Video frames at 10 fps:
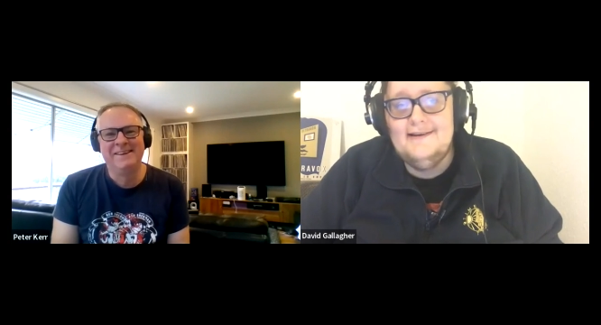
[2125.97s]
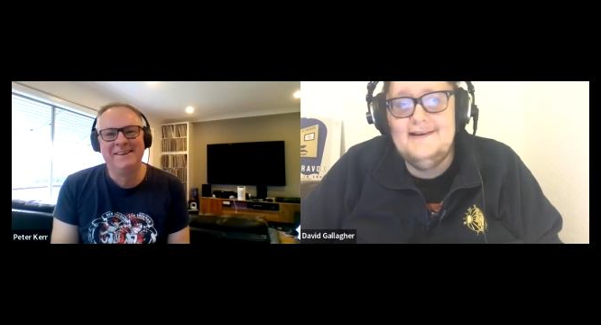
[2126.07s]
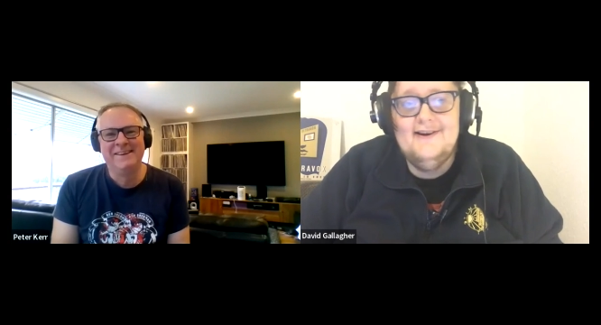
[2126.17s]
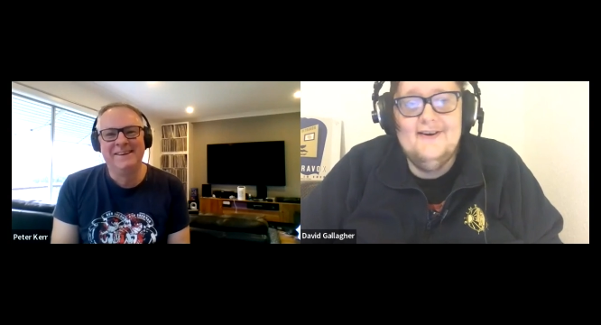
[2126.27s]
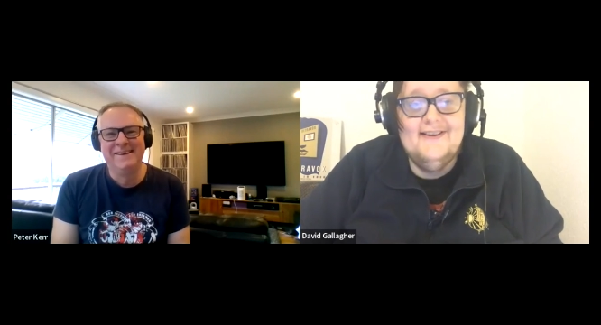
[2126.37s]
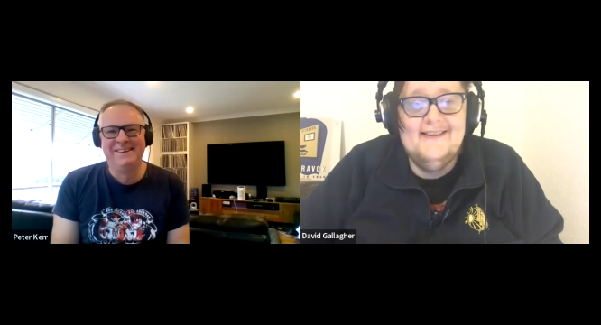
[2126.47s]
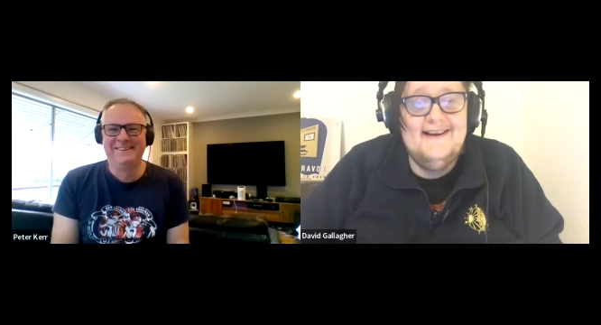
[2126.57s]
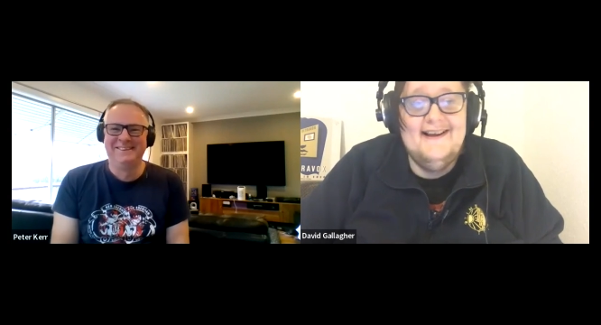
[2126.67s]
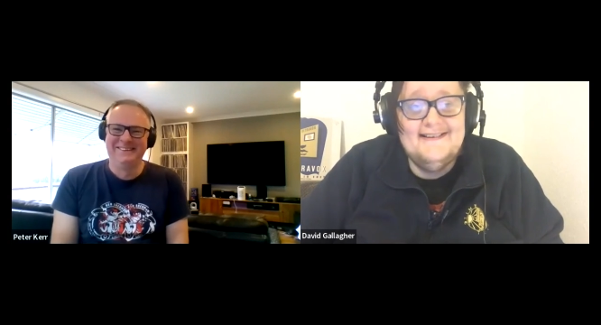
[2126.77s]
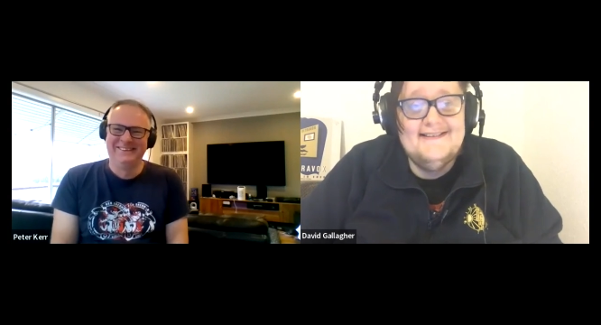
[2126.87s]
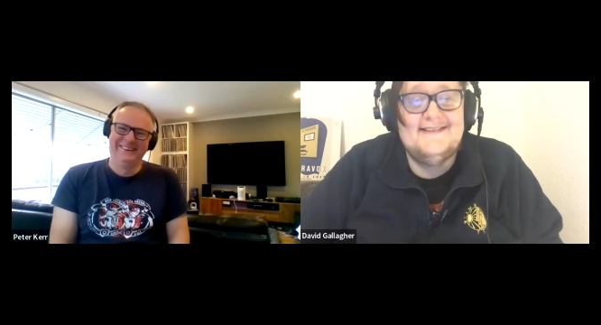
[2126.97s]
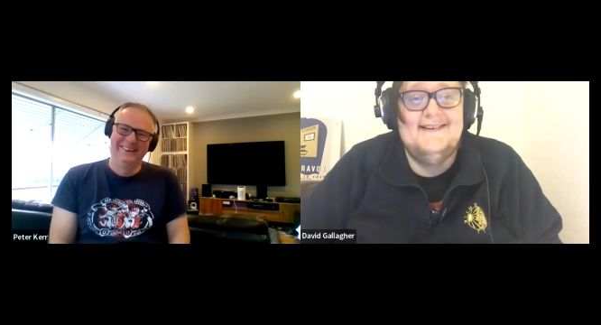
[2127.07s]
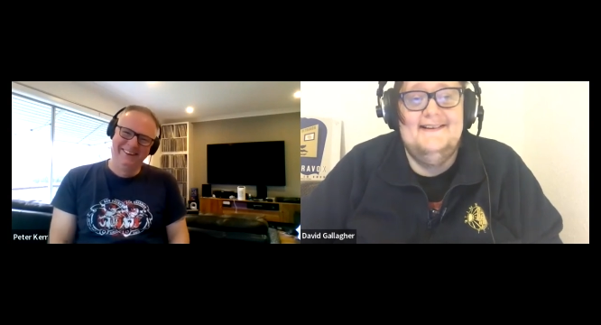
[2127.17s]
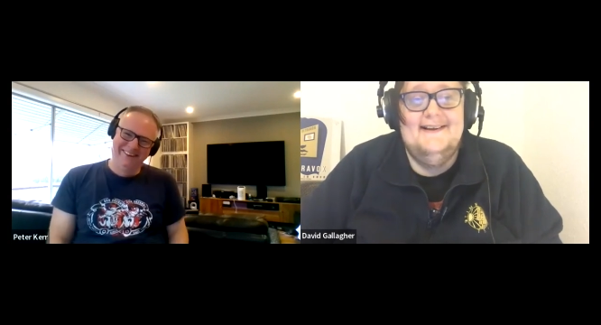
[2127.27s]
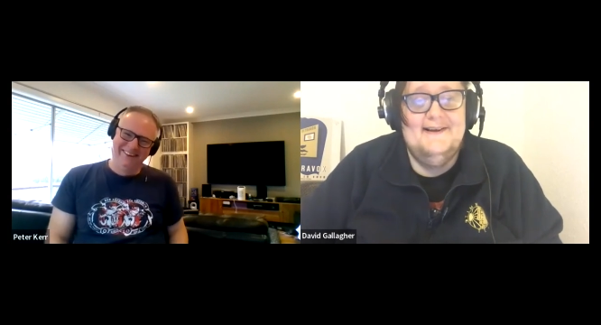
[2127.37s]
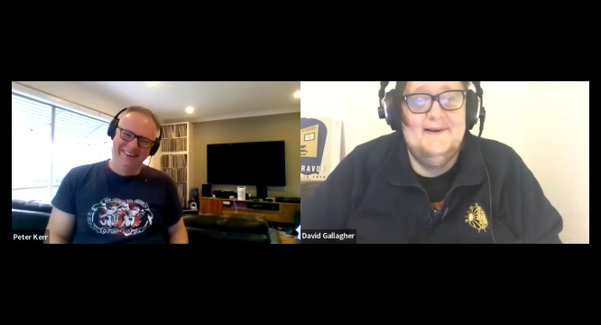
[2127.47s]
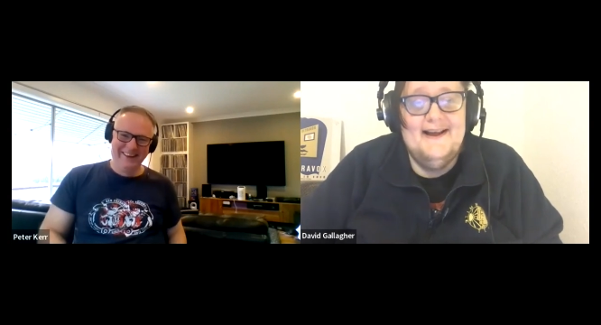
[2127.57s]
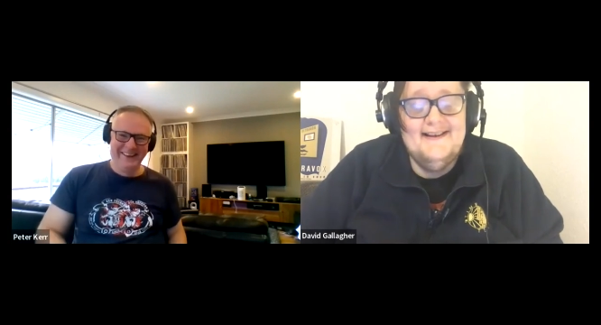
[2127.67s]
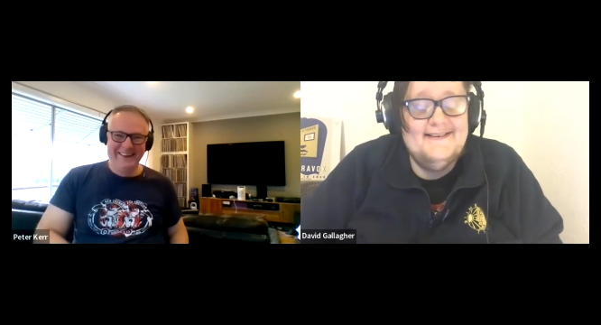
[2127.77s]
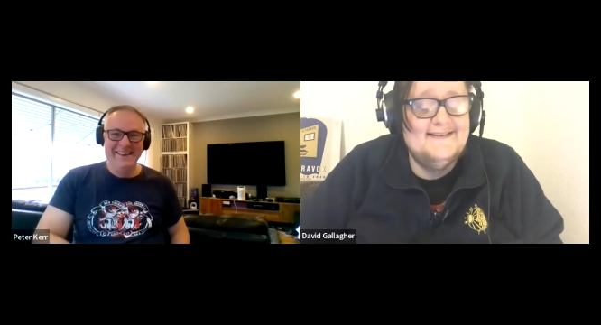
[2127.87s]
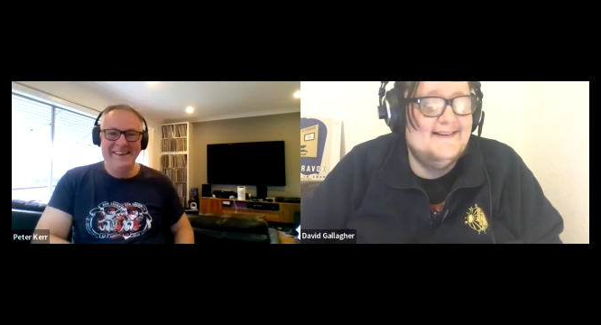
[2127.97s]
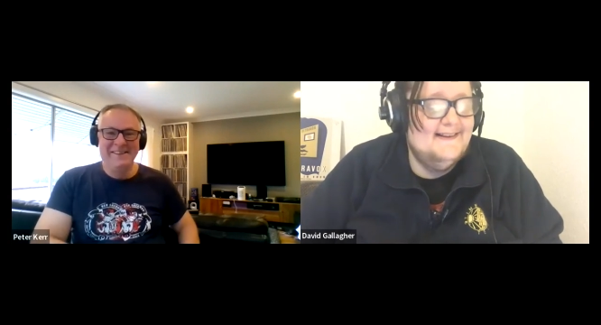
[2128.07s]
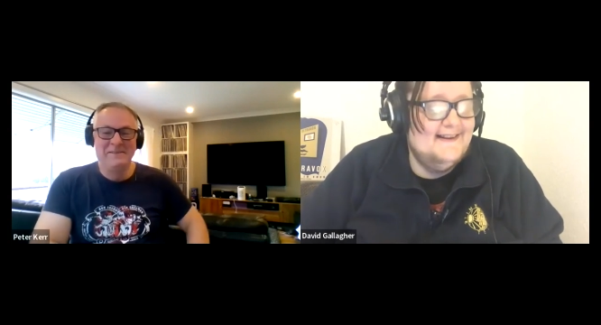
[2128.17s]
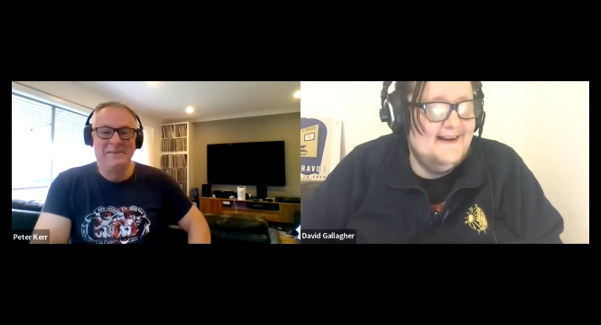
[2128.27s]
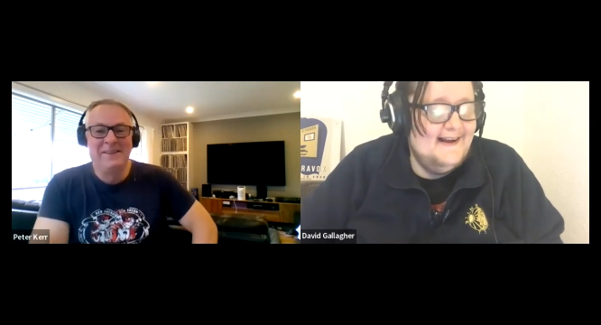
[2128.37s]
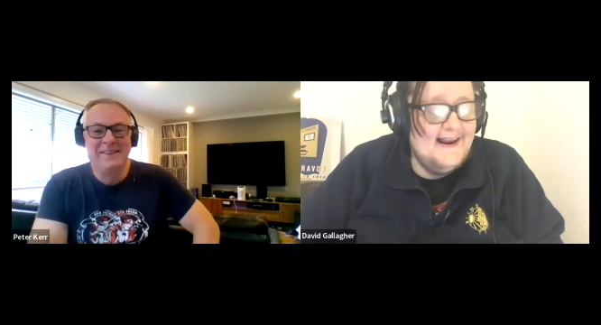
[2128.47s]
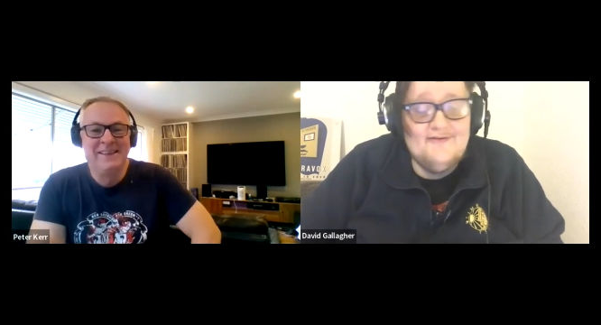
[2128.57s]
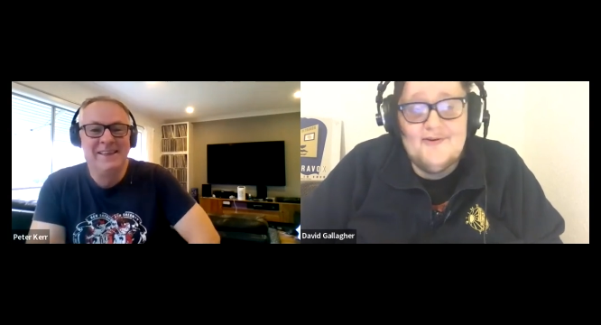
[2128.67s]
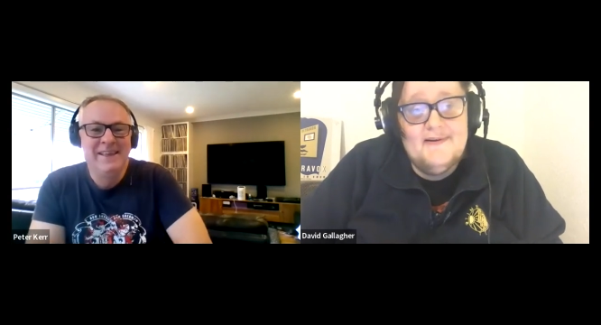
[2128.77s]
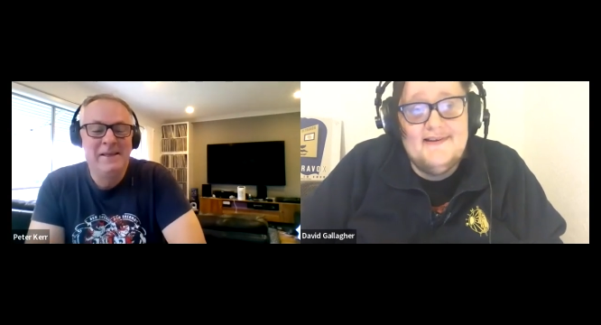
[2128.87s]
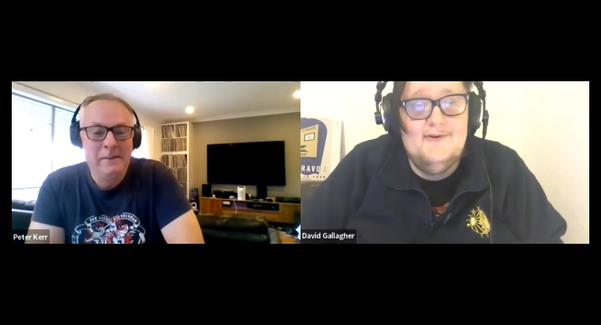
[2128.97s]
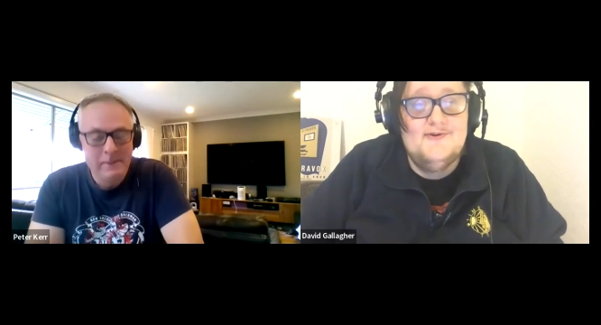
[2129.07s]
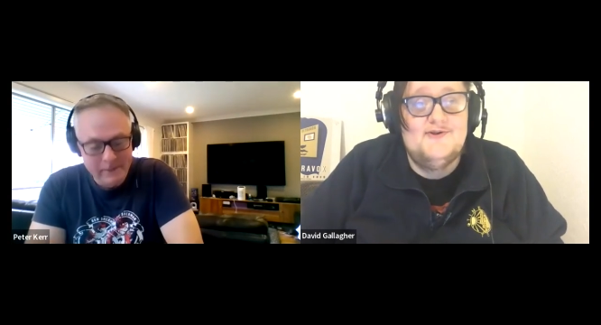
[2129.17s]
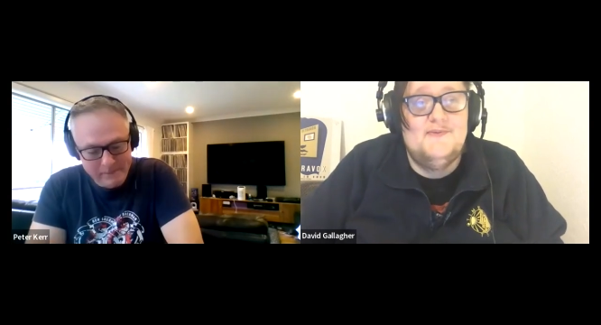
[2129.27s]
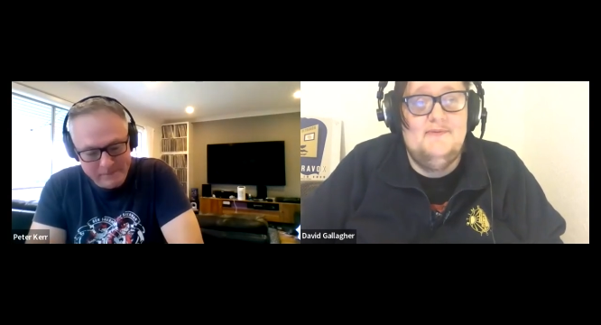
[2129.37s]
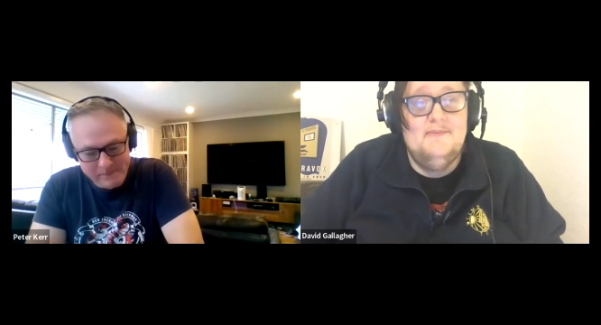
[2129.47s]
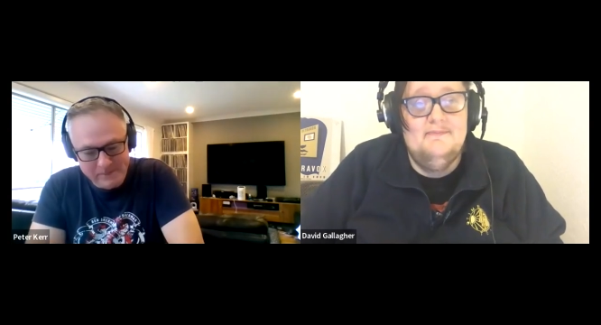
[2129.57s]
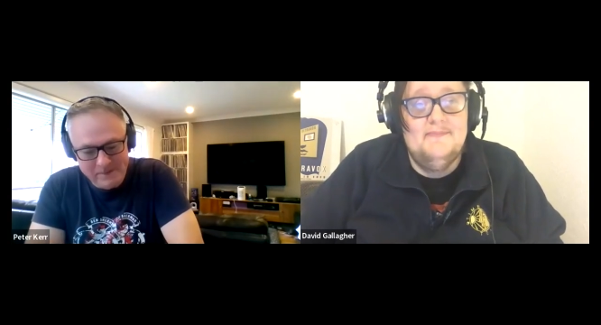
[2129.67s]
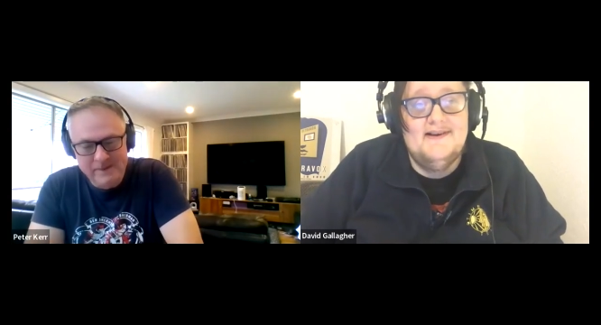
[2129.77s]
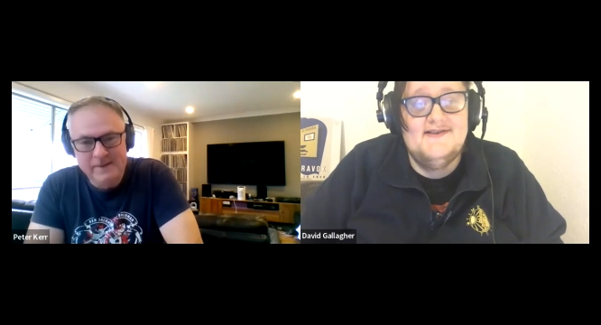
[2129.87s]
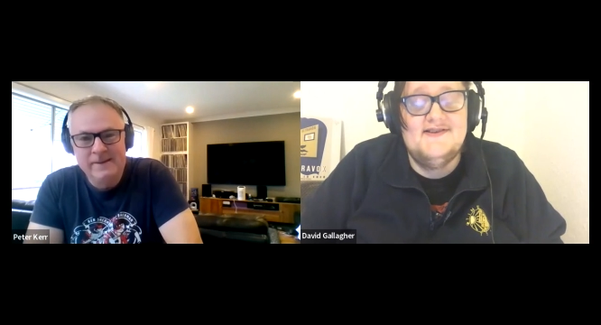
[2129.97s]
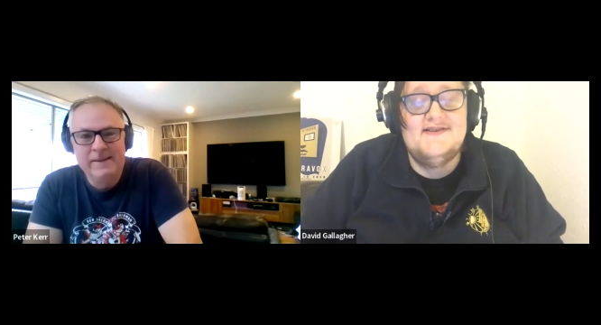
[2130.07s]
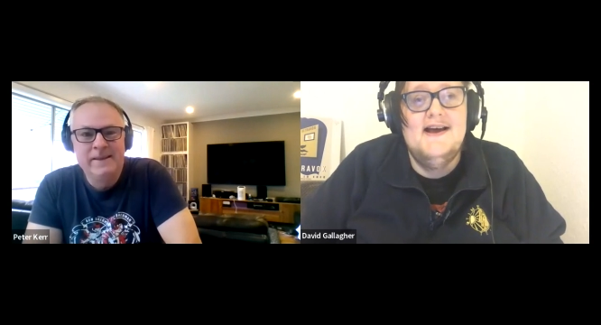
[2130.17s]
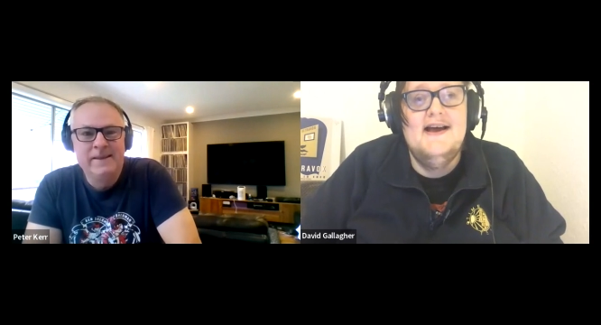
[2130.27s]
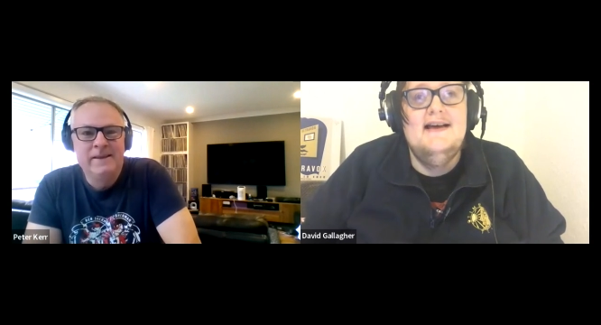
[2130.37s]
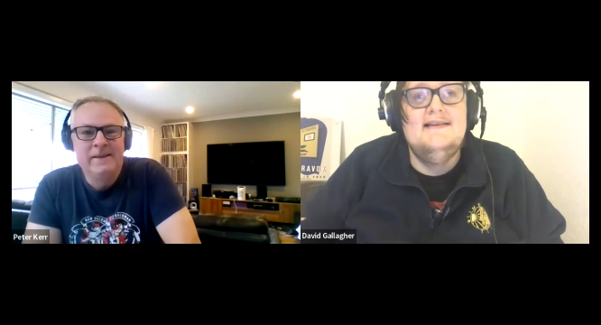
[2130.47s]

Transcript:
Speaker 1: Uh, you know, instantly instantly and everybody knows what you mean because it's